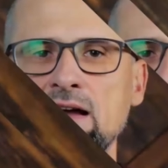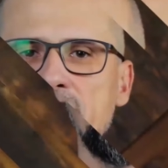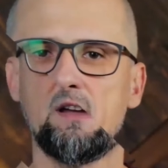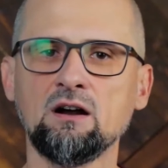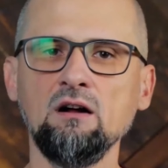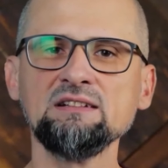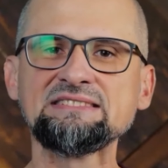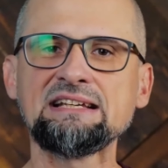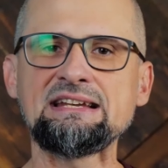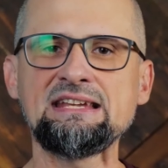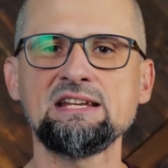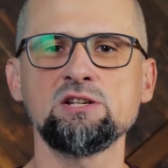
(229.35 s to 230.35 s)
The
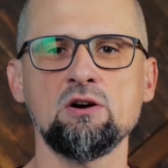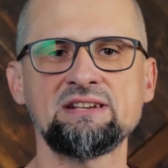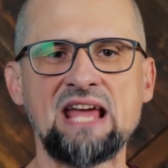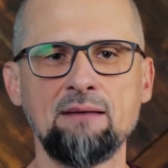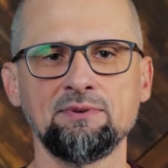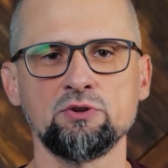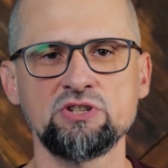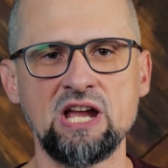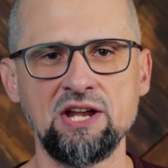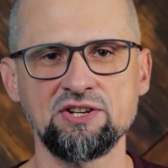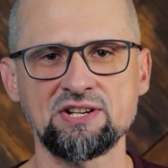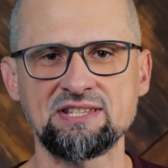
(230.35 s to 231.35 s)
constant need to adapt to
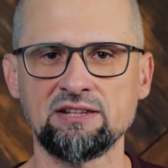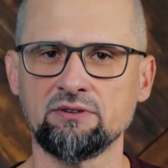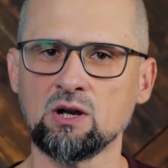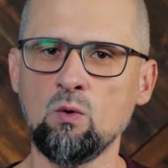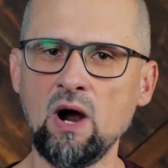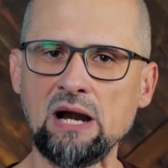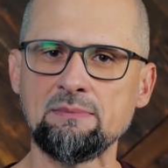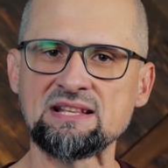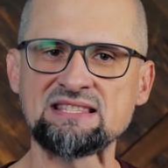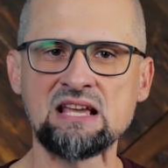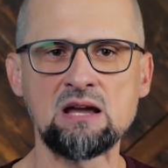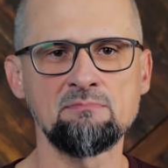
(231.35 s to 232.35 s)
changes in
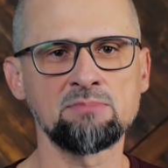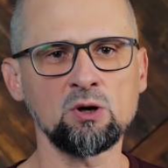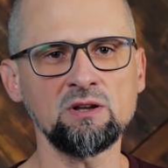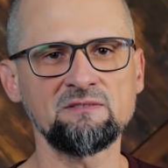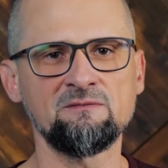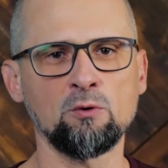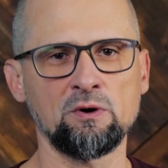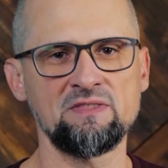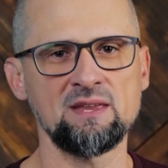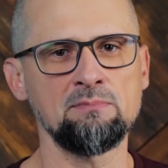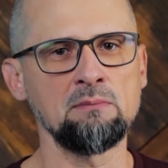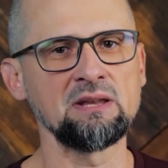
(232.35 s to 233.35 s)
requirements brought forth
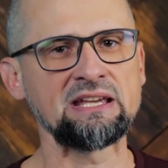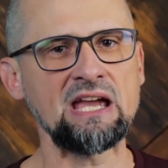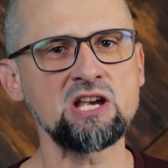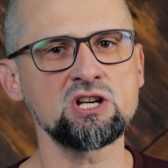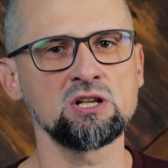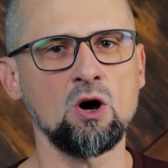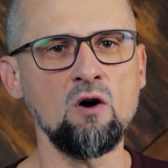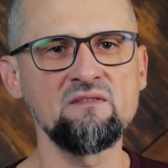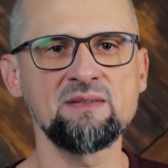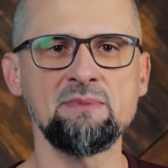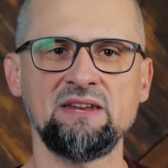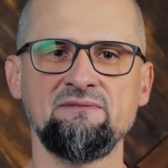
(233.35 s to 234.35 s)
the publication of
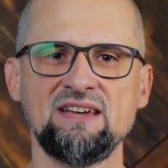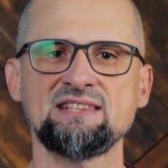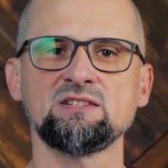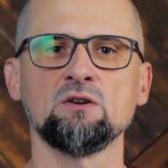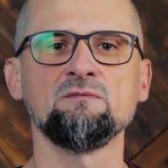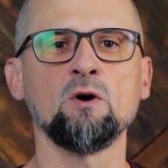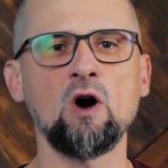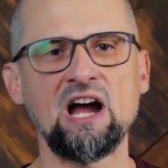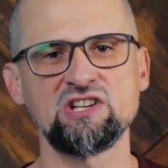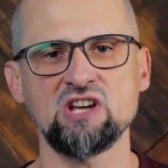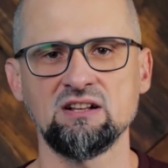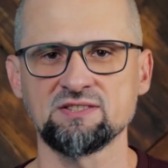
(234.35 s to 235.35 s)
the Manifesto for
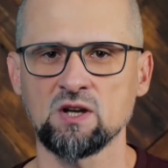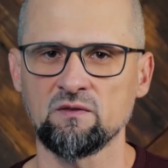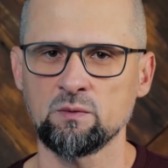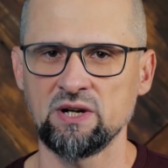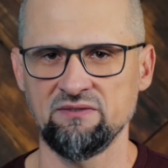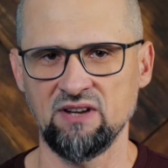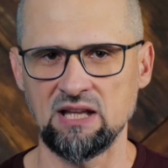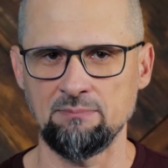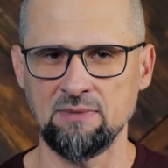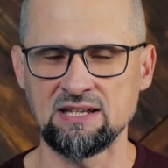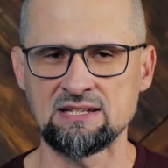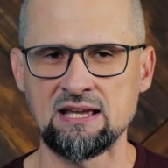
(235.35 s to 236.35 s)
Agile Software
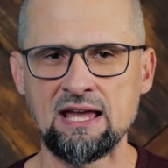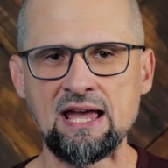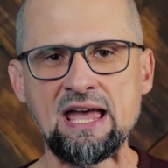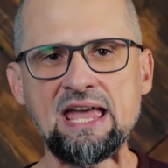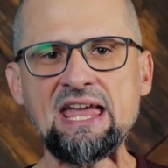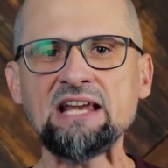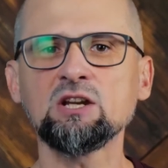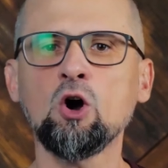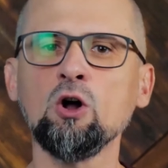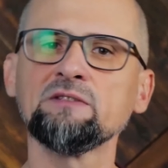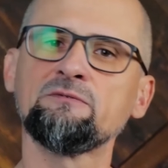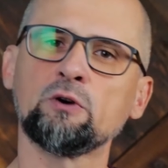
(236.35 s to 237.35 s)
Development. It
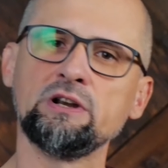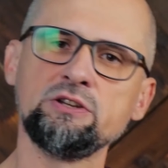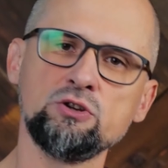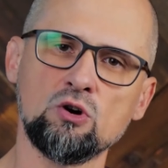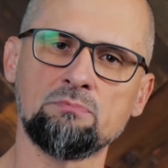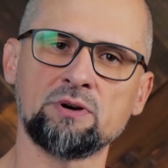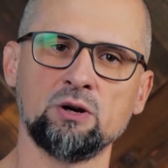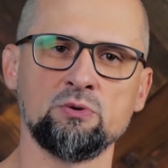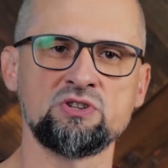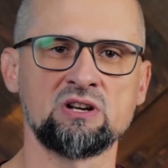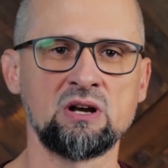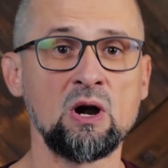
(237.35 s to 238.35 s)
called for a new
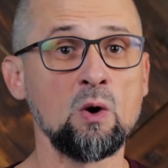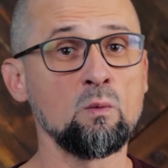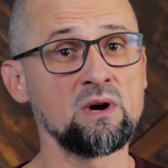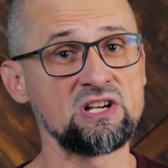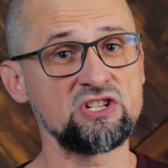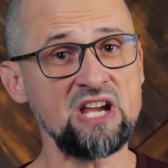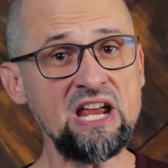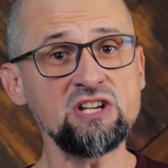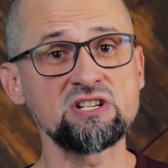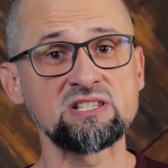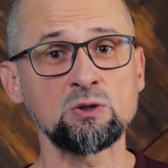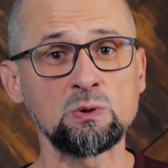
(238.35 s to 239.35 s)
approach, where
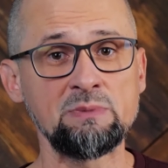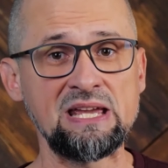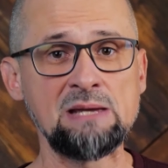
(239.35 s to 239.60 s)
changes could be